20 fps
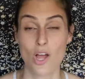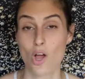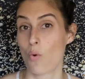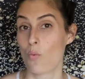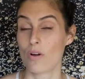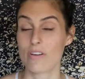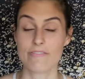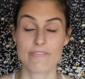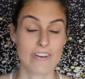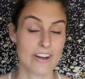
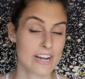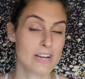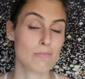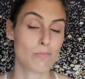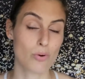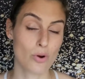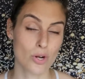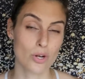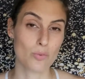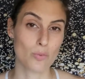One very
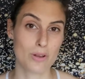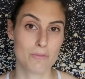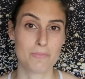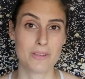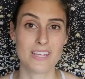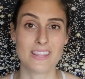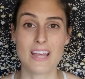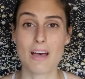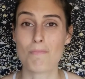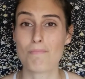important one
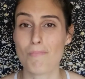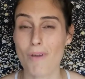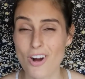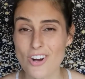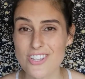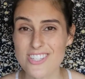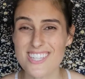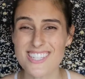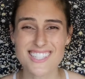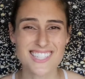being that
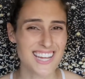Mars is